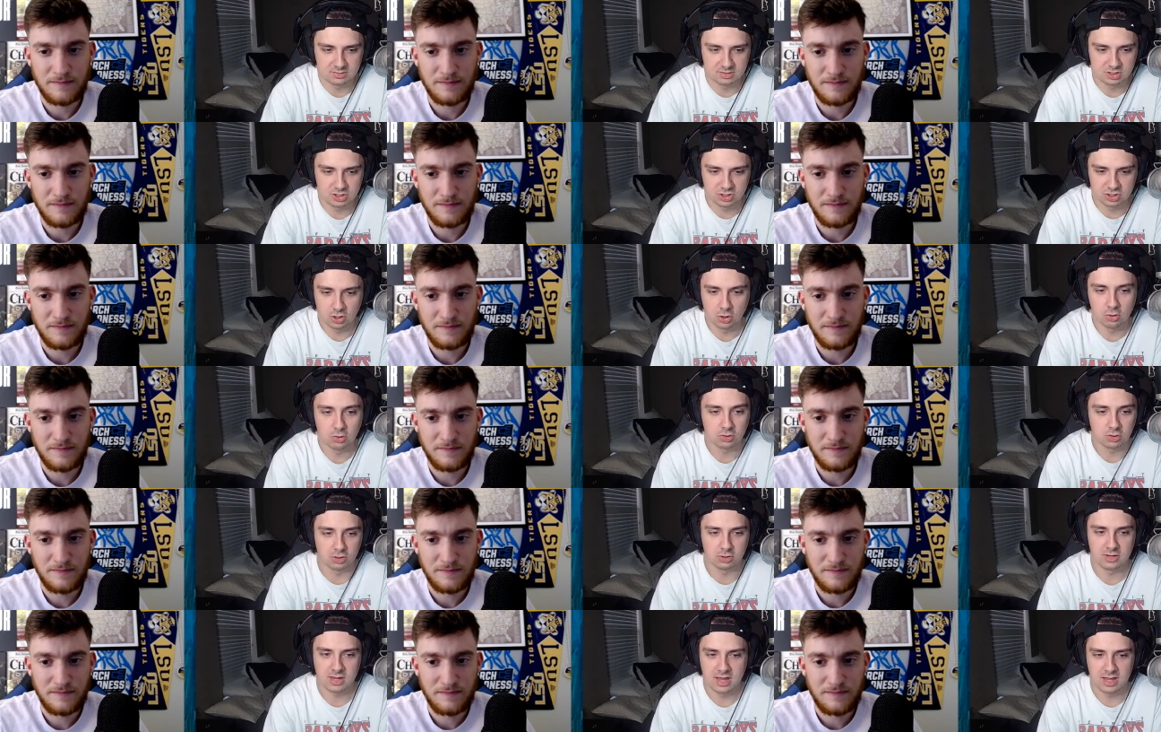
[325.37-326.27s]
Speaker 1: so
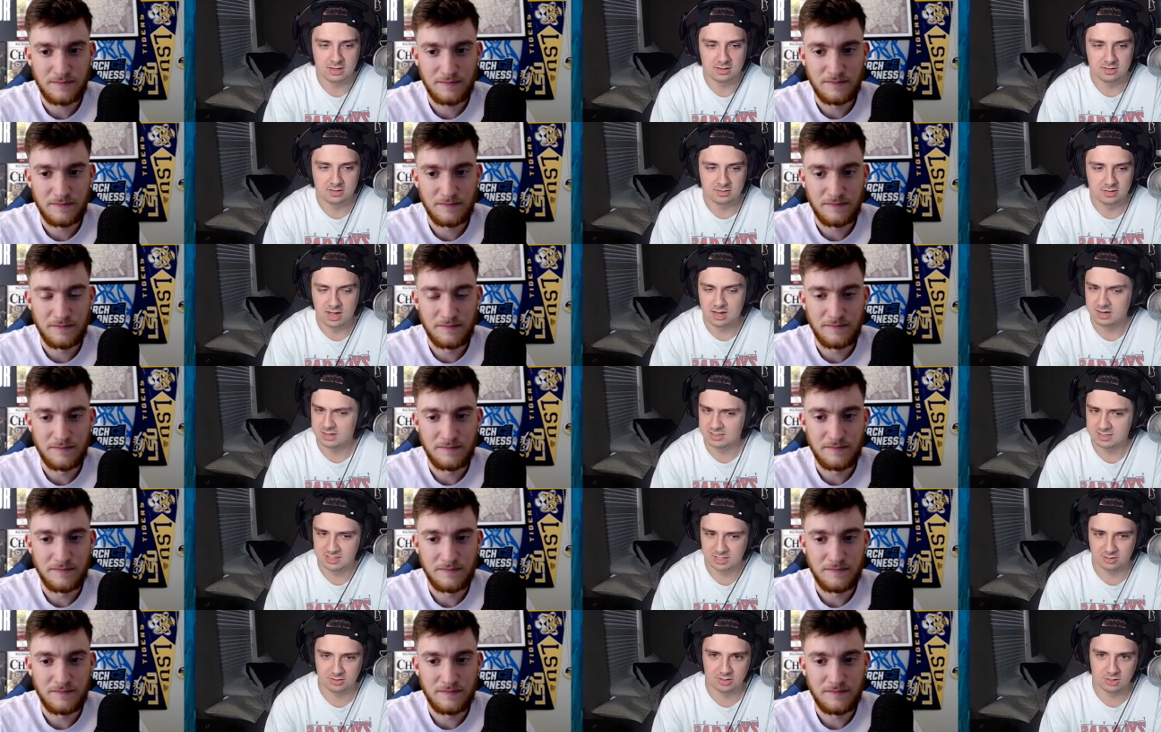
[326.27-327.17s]
good at not
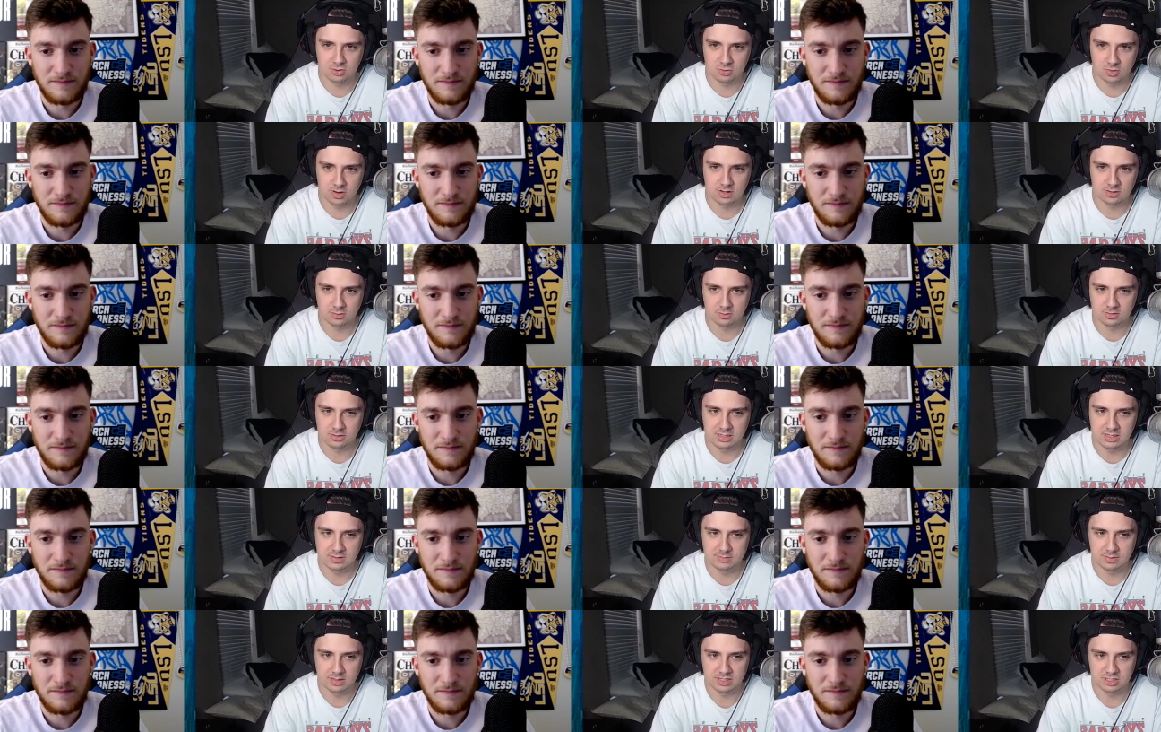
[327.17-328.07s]
necessarily great or
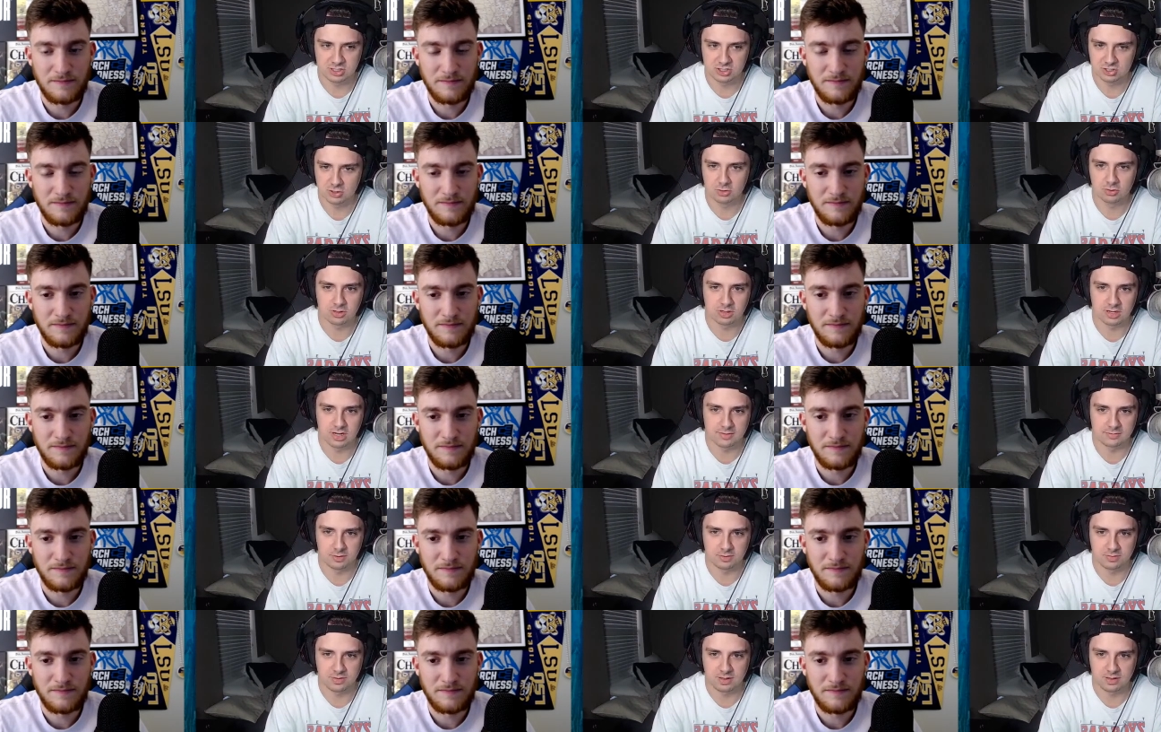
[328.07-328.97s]
elite but he's so good at
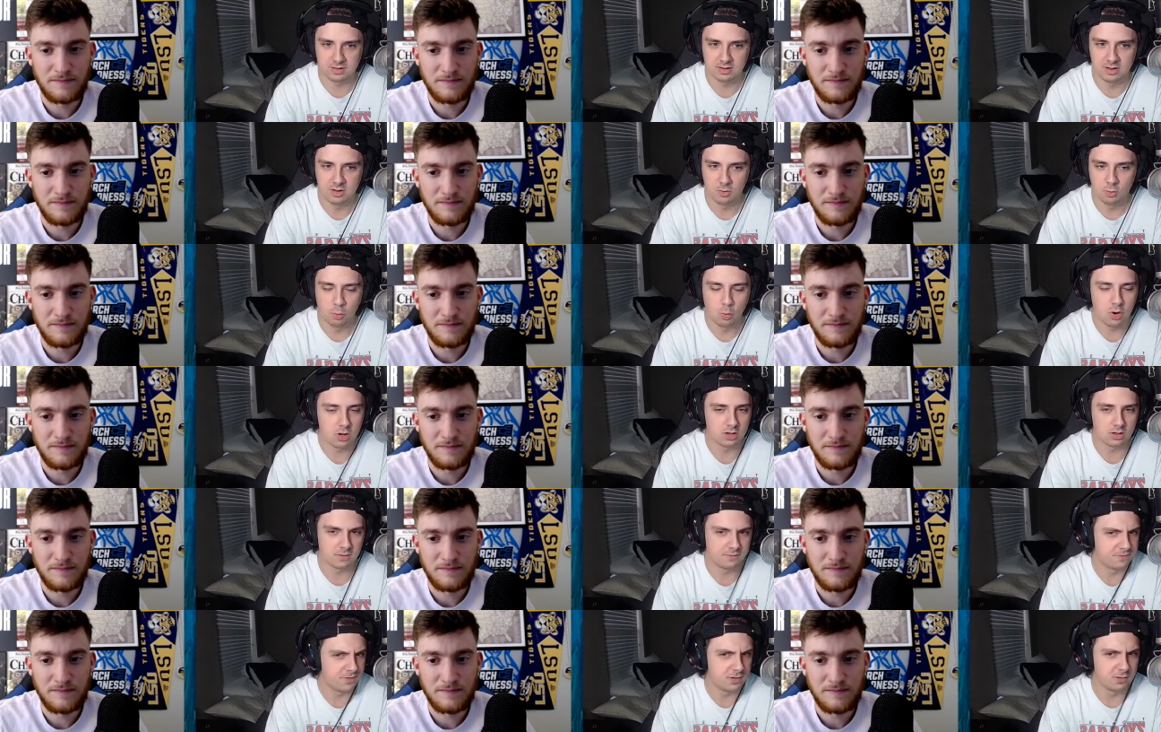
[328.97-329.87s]
everything one
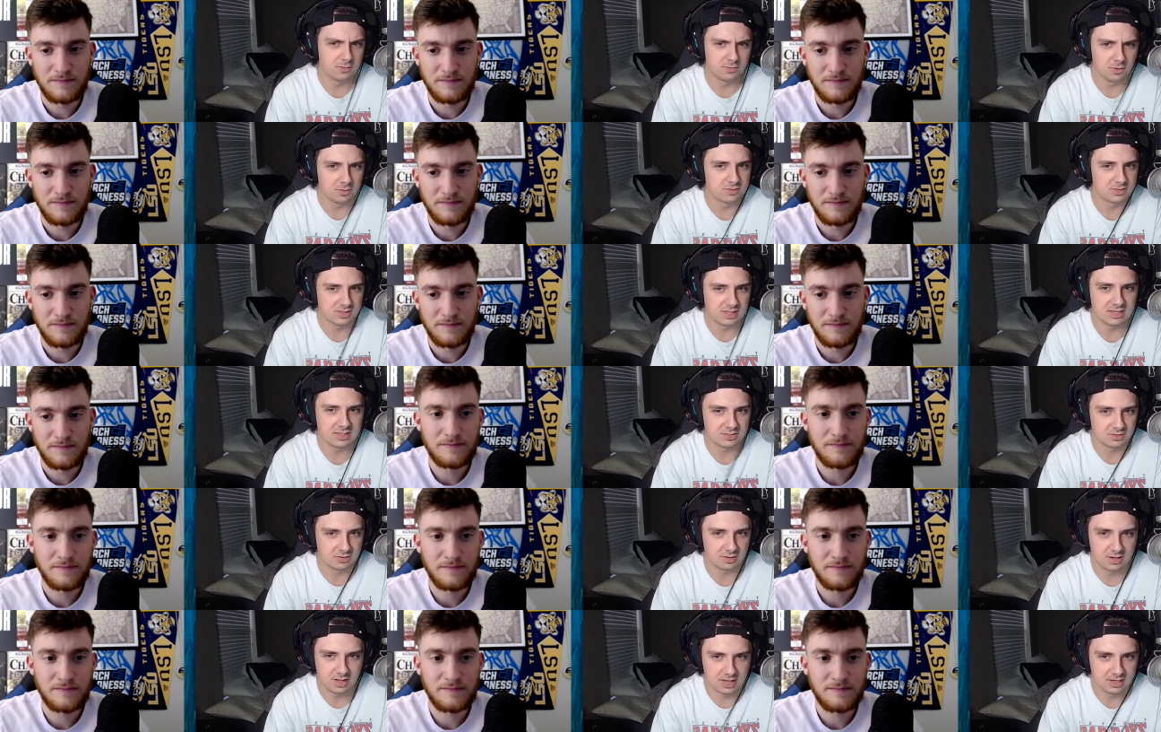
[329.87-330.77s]
a few of those things
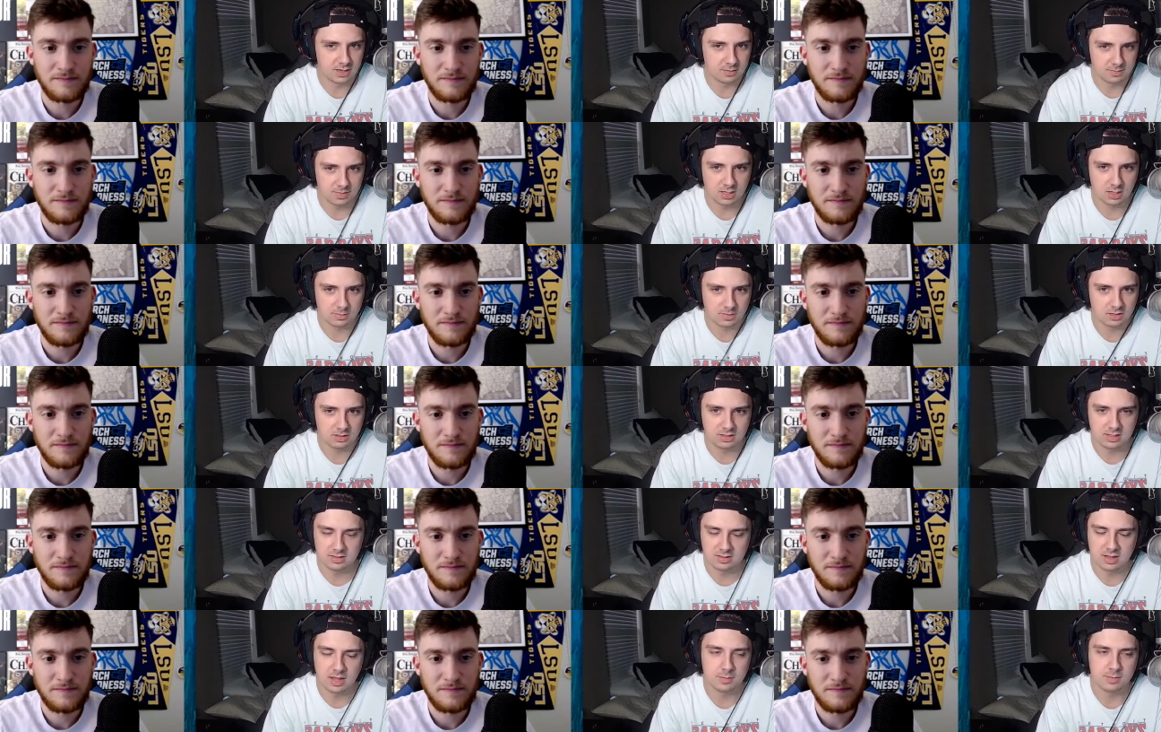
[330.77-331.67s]
are going to end up becoming
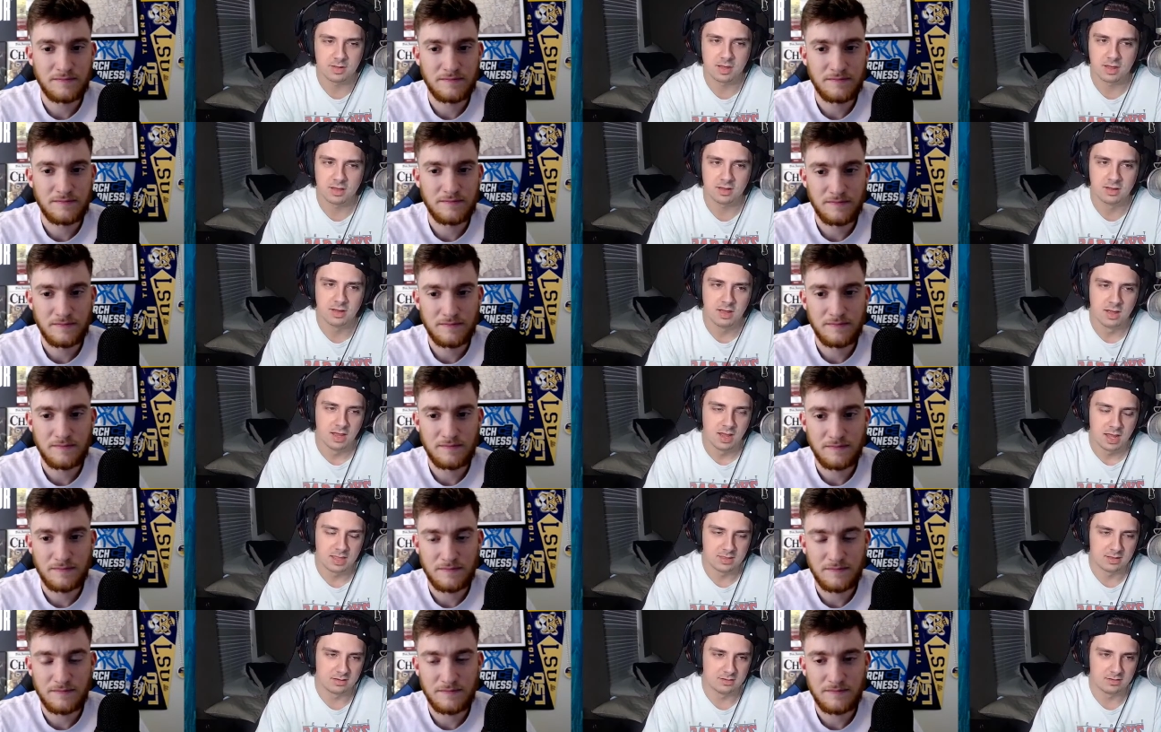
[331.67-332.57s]
elite in the nba
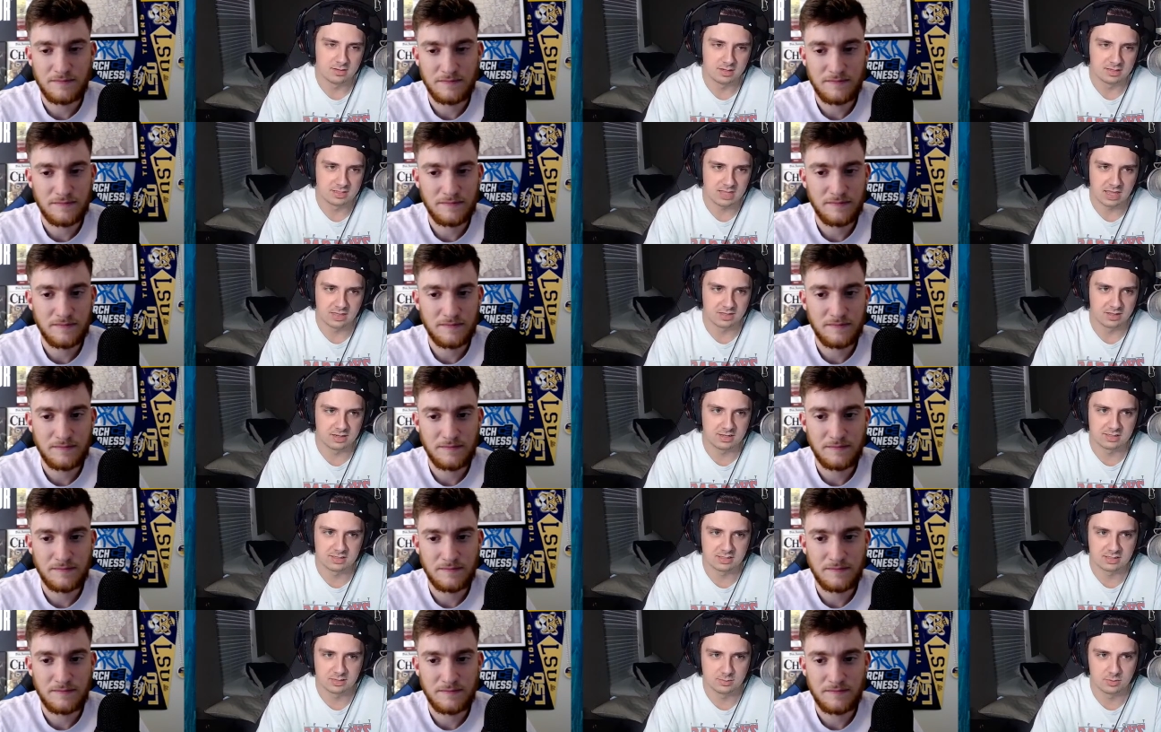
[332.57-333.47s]
and then his
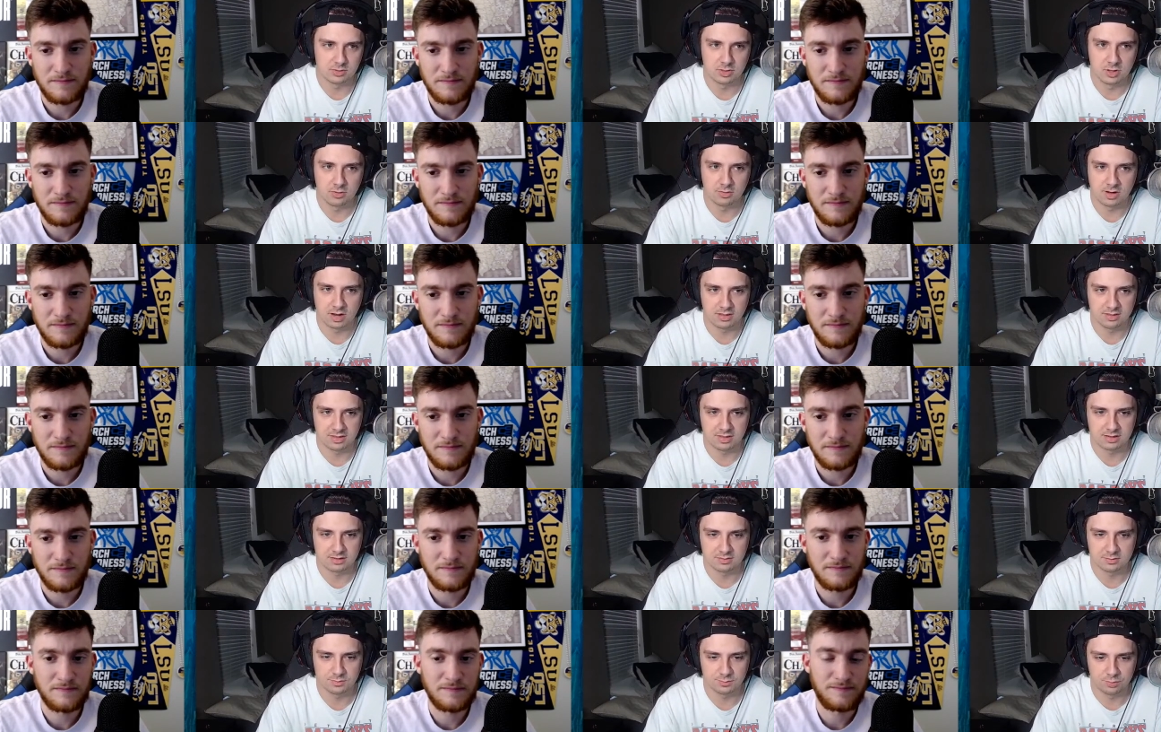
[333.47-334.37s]
athleticism alone i
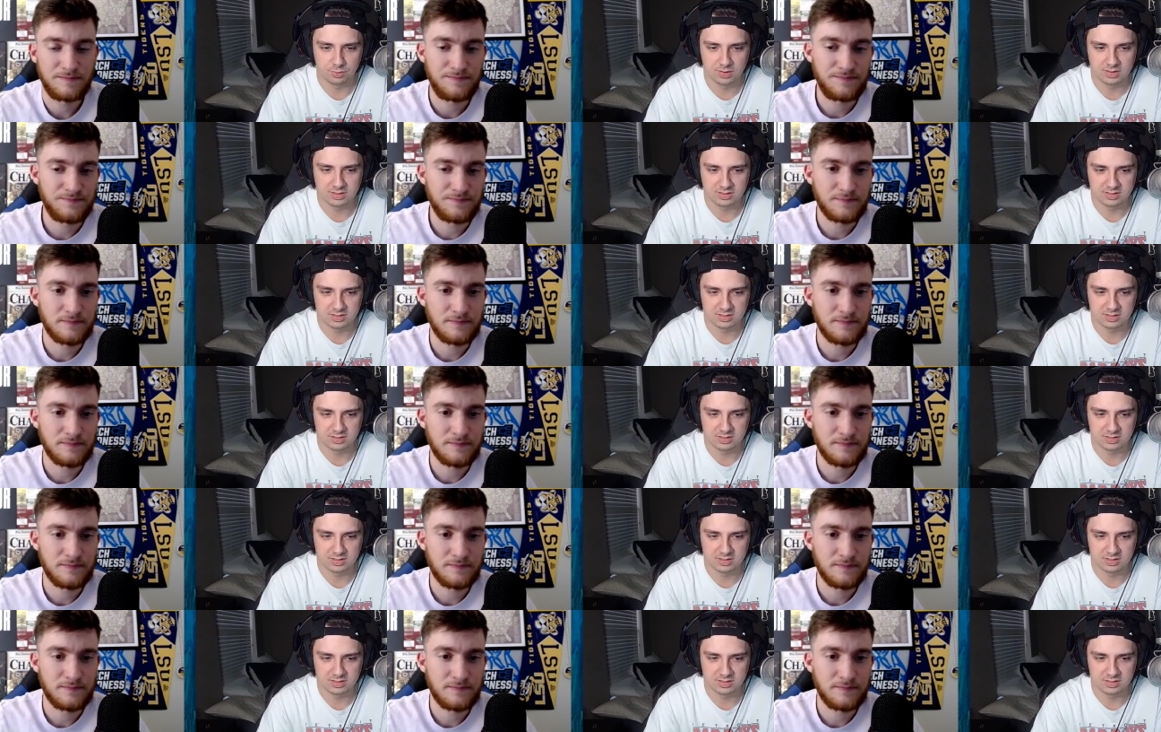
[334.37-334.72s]
think brings